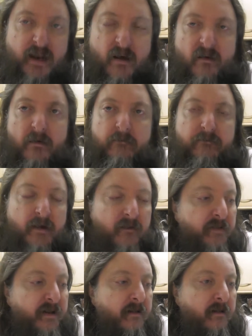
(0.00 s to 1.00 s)
you know, have,
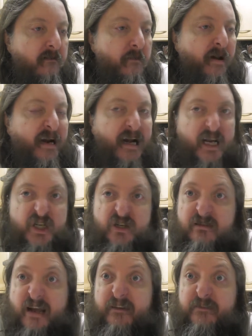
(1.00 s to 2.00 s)
have in, in, my
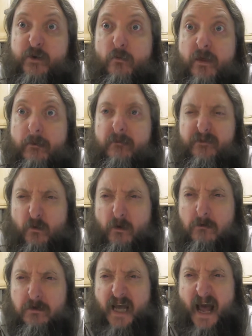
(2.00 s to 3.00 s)
collection and fill them. Fill
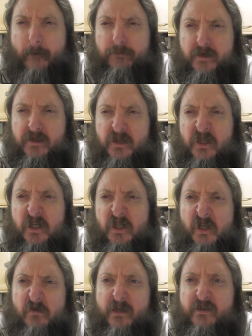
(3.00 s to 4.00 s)
those
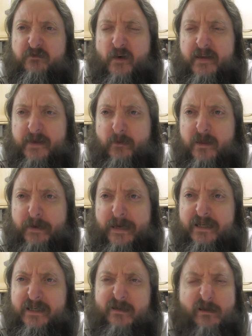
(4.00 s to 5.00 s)
gaps. You must fight them on the
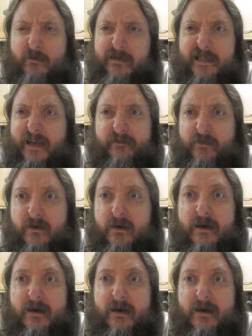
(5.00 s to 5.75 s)
beaches. I know I said that for.